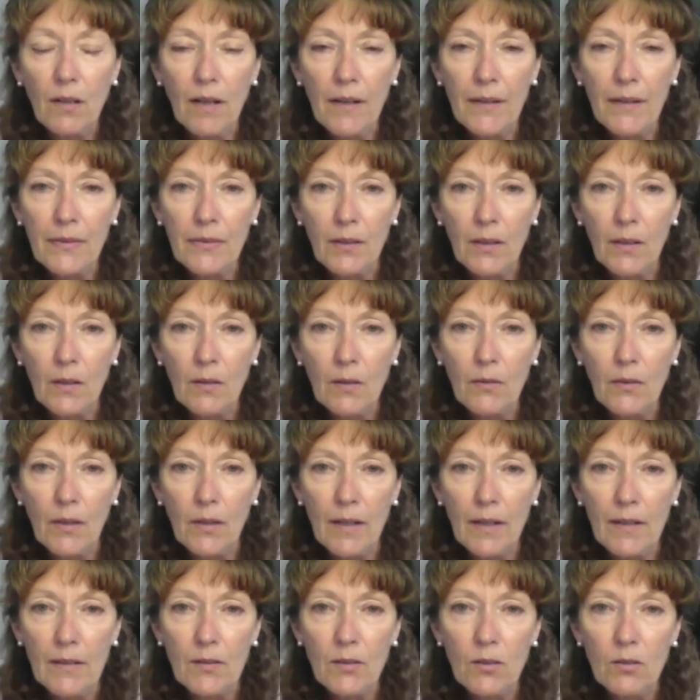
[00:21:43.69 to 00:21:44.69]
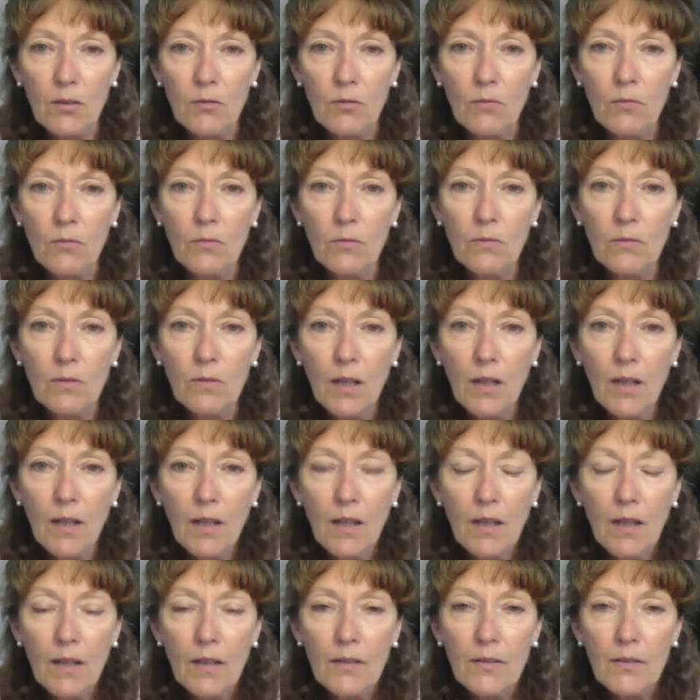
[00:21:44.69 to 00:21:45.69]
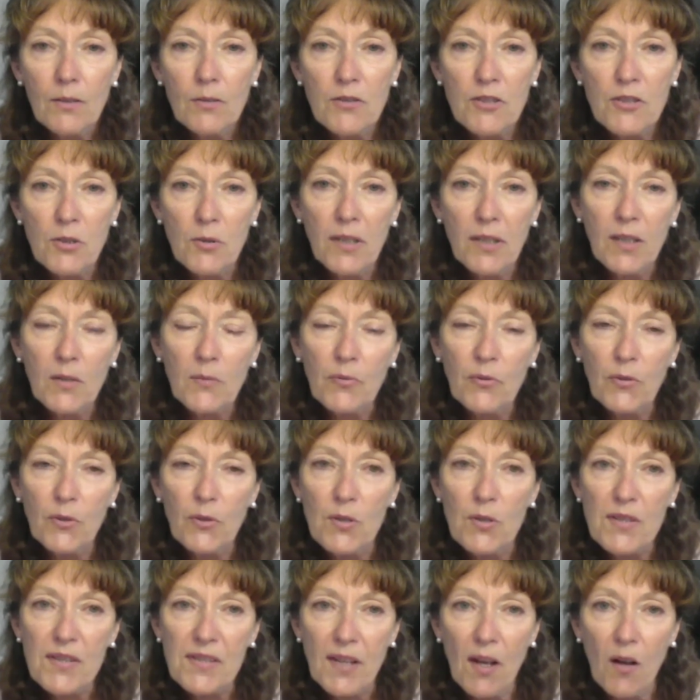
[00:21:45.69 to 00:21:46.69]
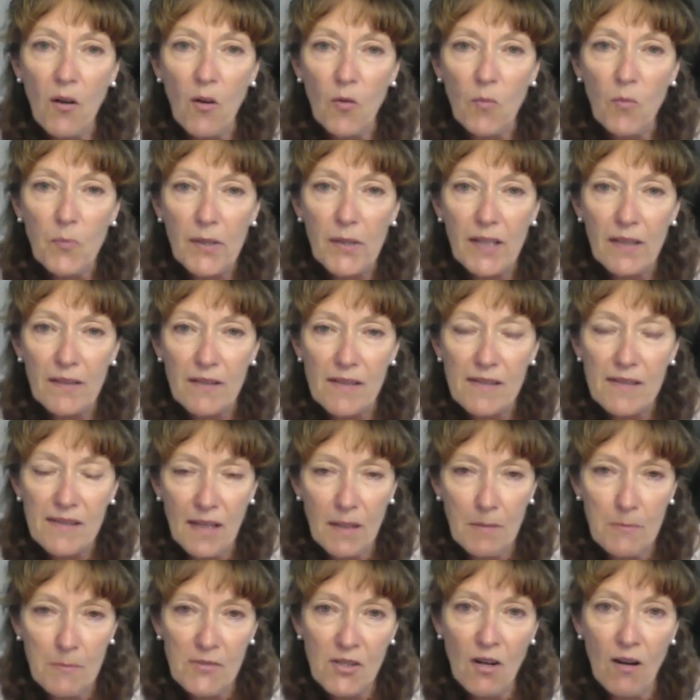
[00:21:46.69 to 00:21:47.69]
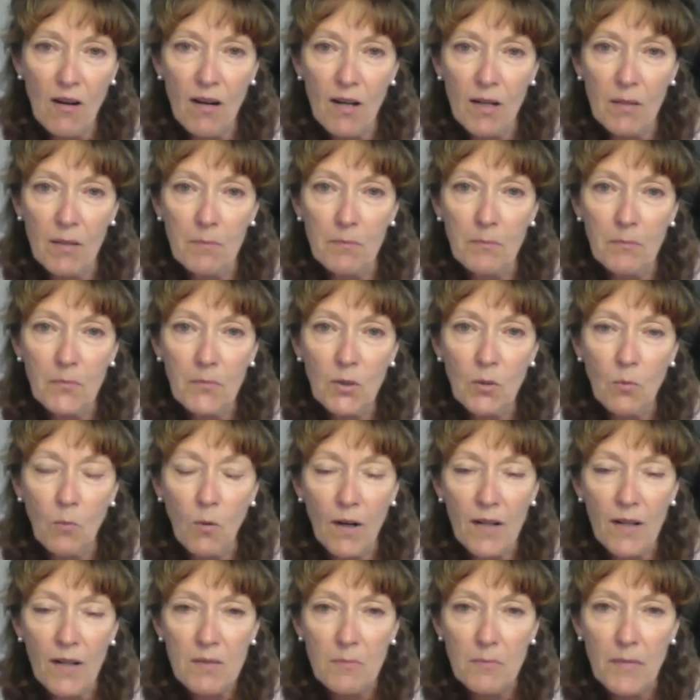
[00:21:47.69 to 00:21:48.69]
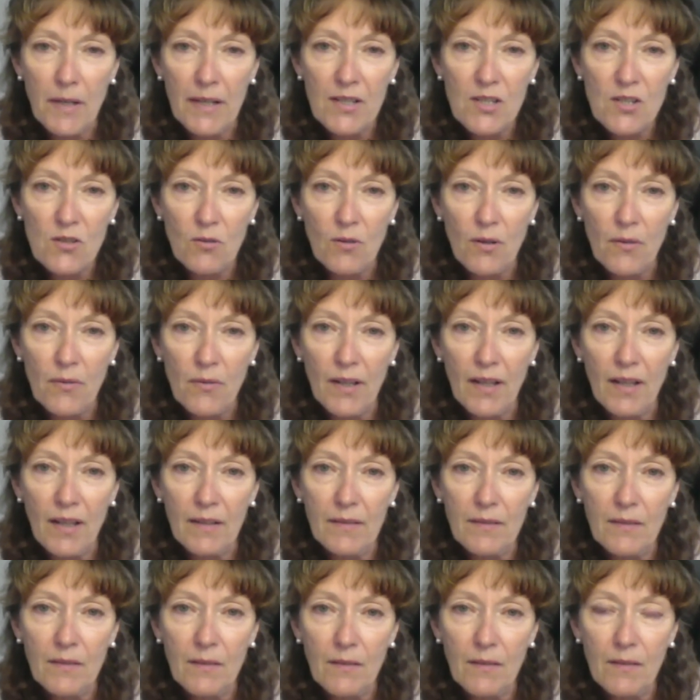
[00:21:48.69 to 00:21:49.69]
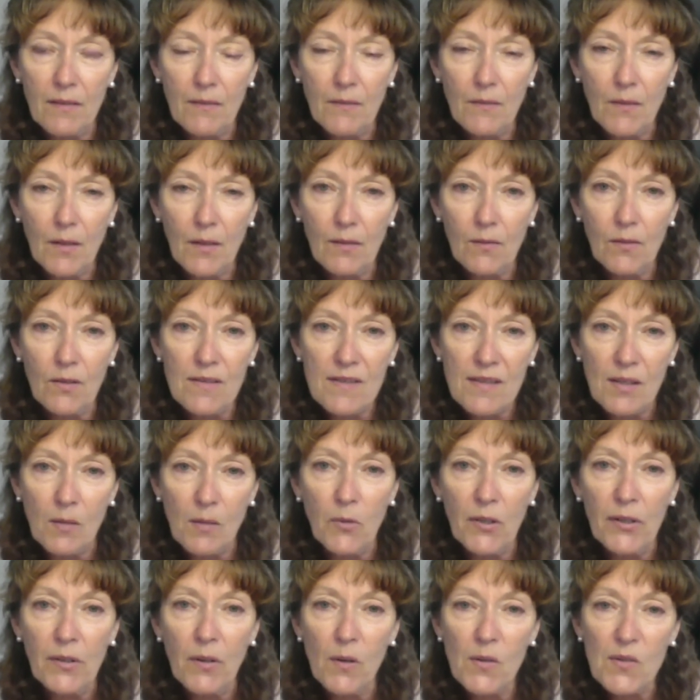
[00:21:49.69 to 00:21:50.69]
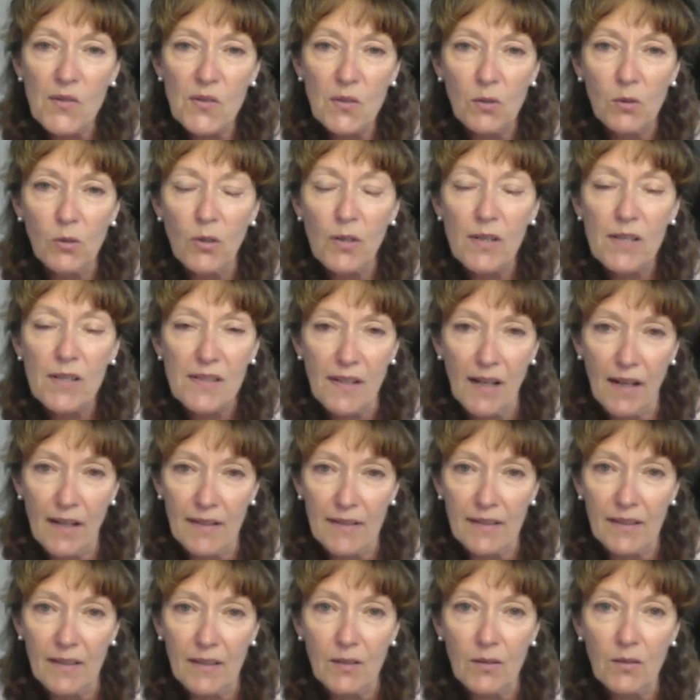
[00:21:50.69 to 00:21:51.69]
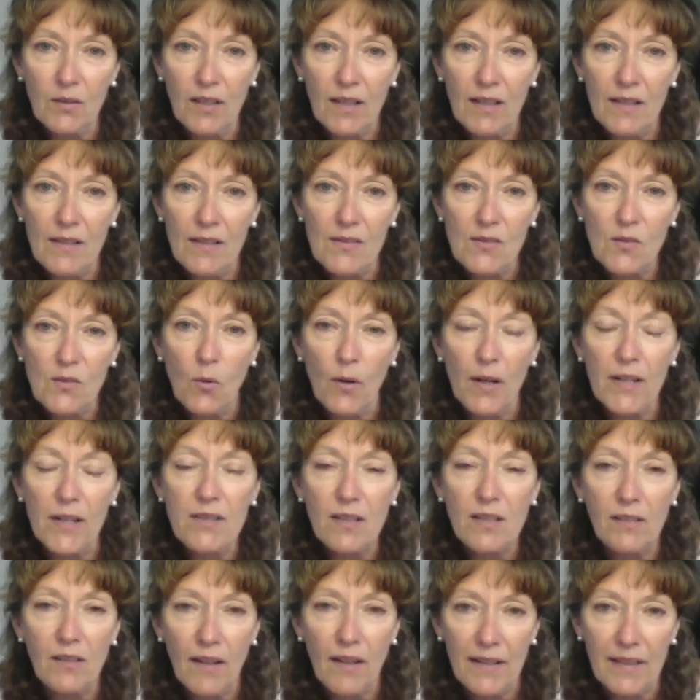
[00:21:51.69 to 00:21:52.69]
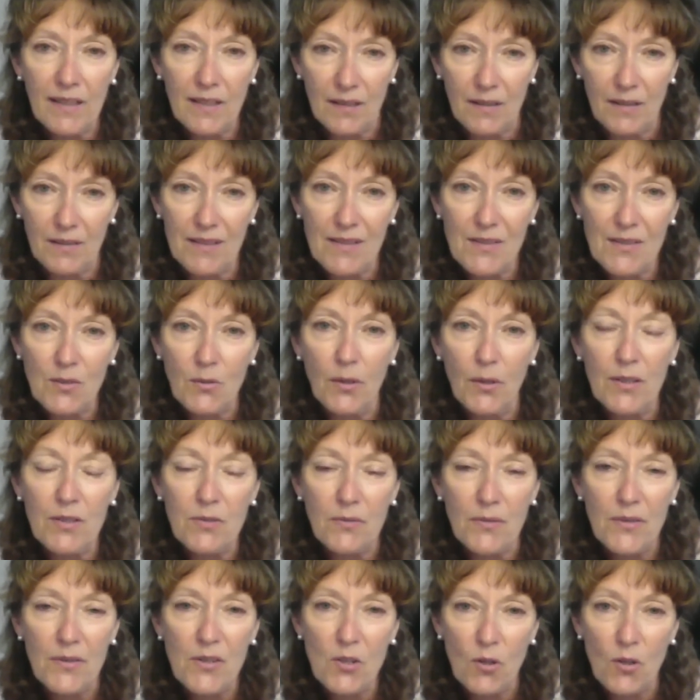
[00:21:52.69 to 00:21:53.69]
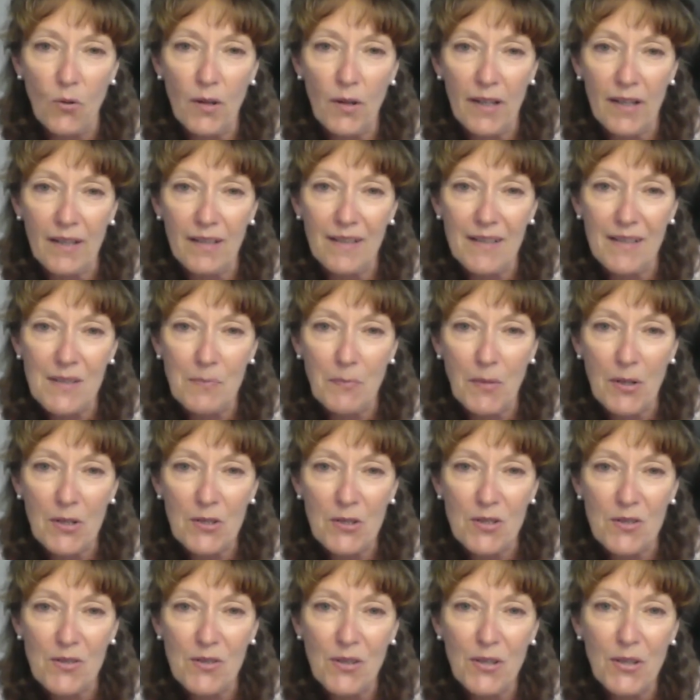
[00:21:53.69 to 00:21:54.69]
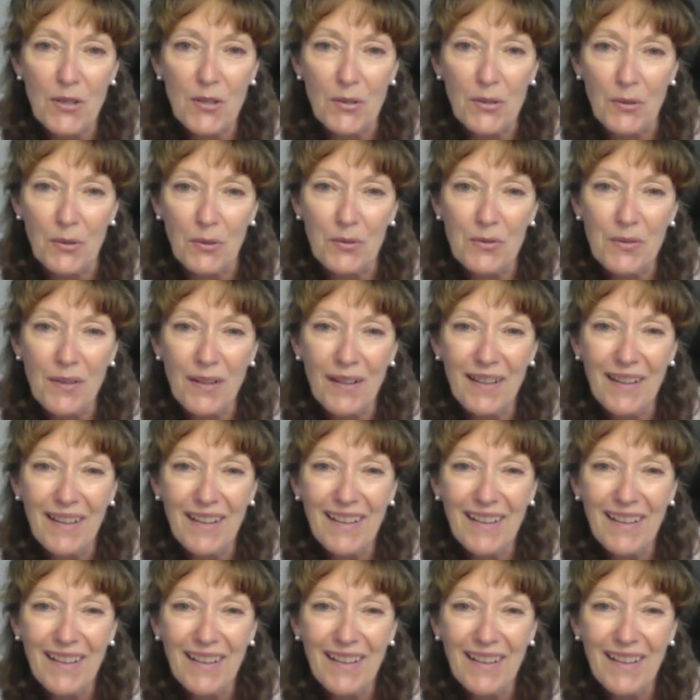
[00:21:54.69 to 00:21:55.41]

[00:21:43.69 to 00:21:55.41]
I think that you're doing it for yourself, but at the same time, you want to make sure that someone else who looks at it is going to like it, is going to enjoy it as much as you.